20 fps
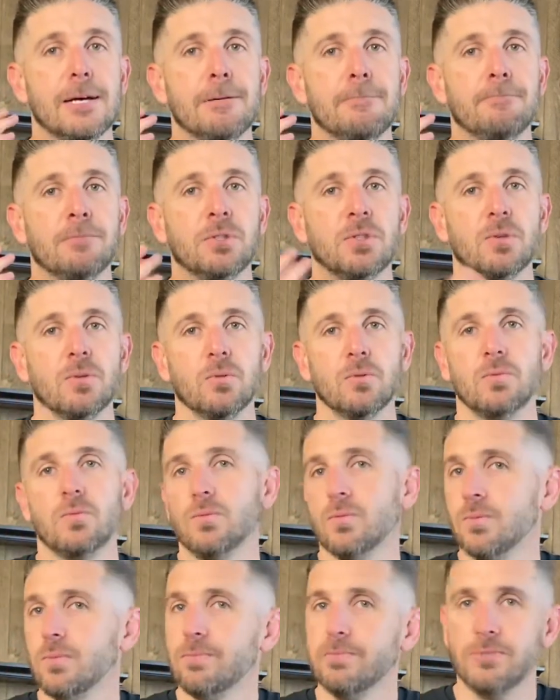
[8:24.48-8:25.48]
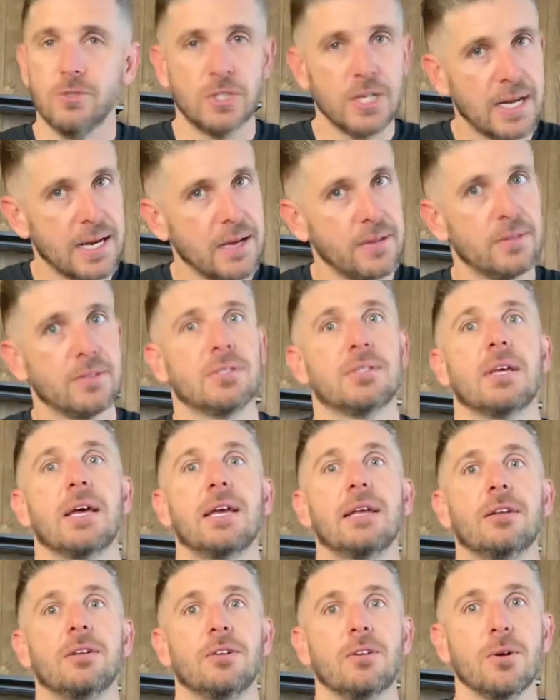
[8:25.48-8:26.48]
So check out the
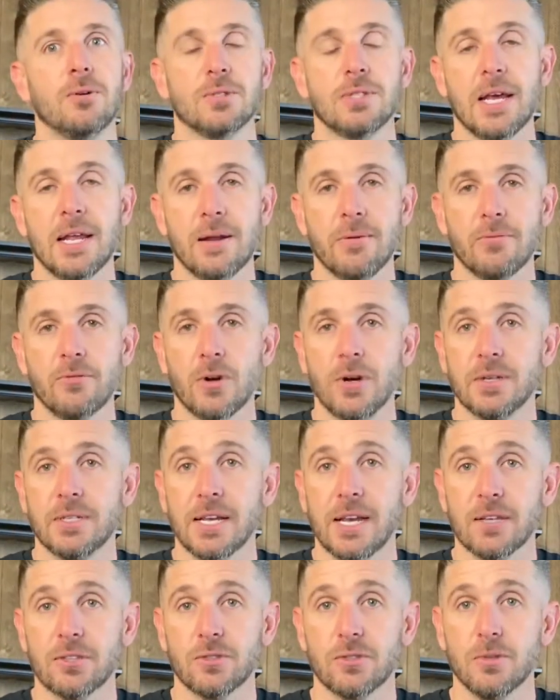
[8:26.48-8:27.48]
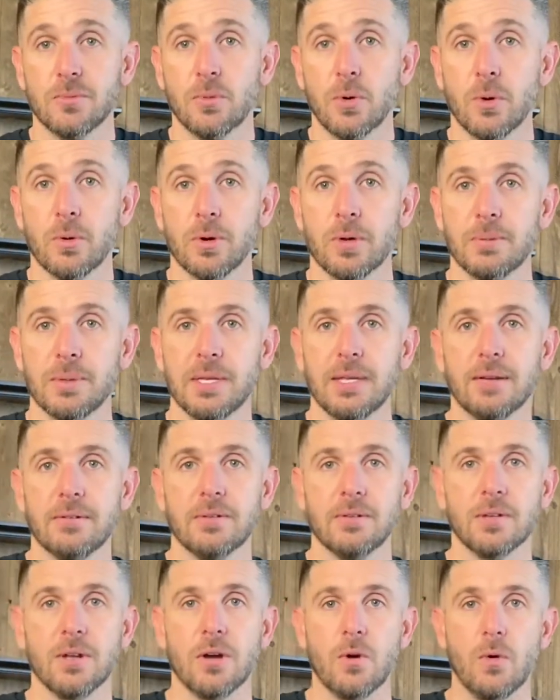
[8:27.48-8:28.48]
site, go sign up for our text group where we're gonna be
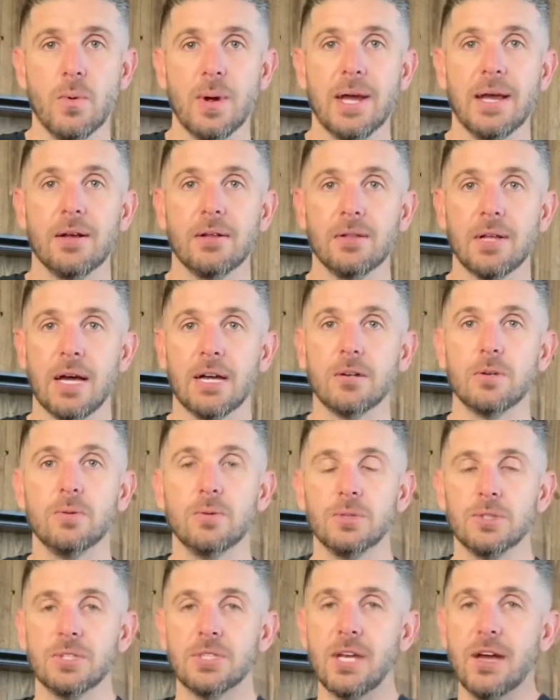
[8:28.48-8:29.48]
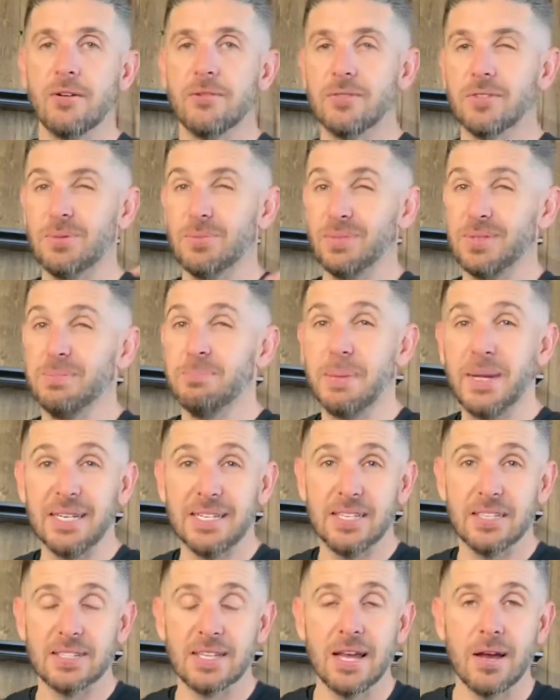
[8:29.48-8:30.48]
giving away a lot of cool stuff, some big
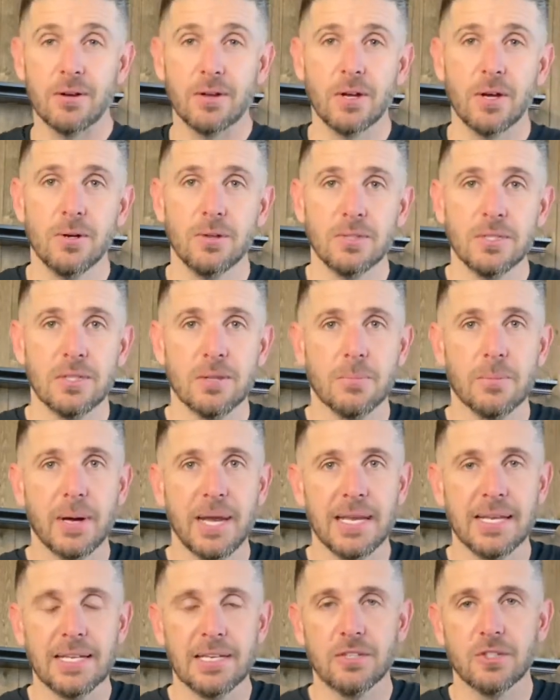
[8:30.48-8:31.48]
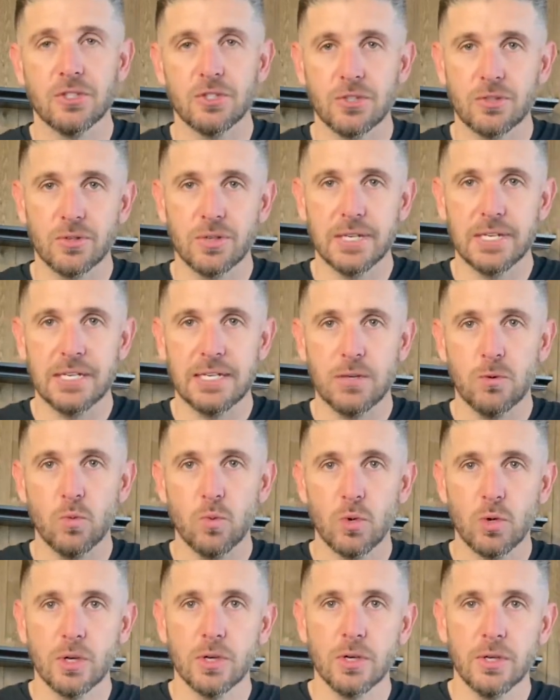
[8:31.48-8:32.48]
discount codes in the bike industry
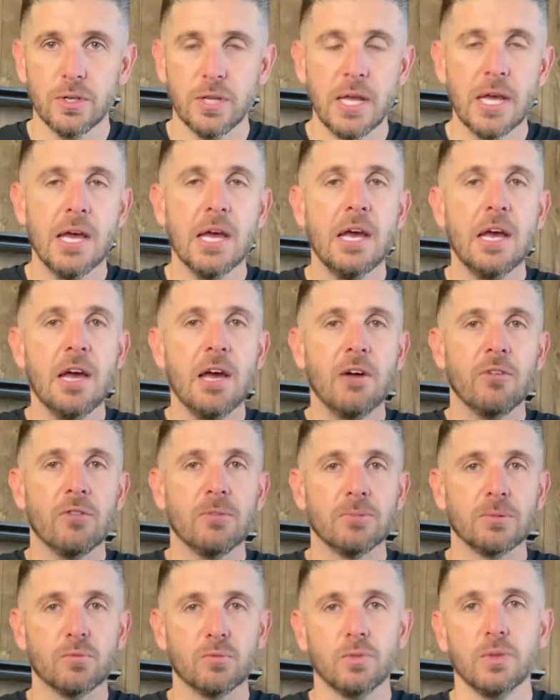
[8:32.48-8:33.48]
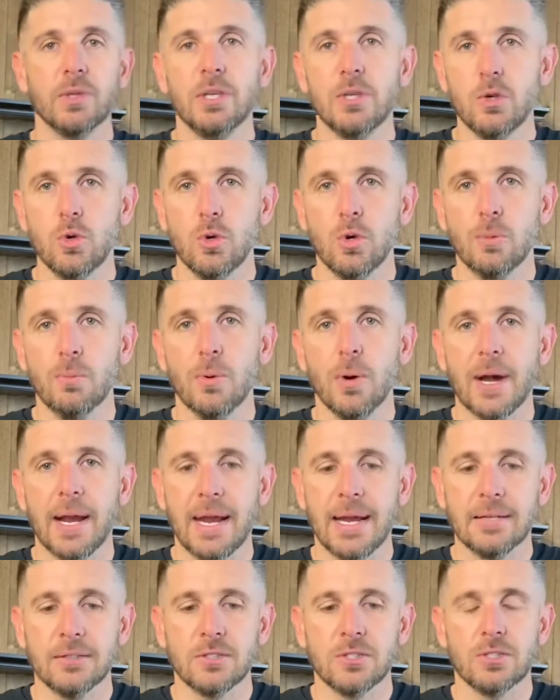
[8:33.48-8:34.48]
world from some really cool
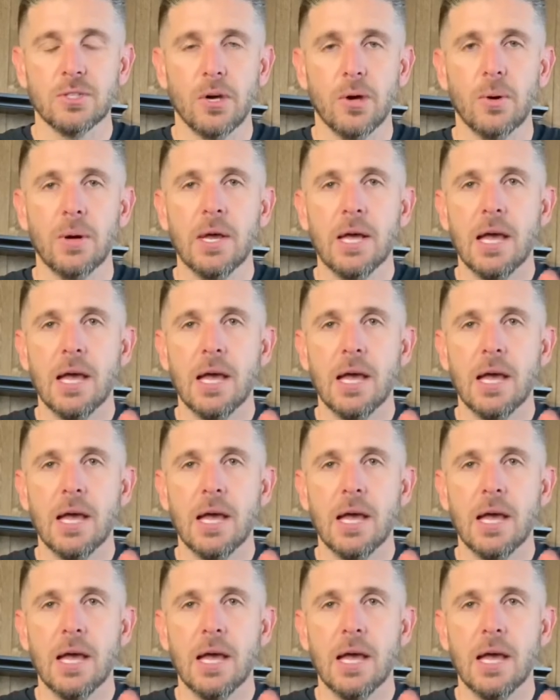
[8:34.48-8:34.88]
brands. So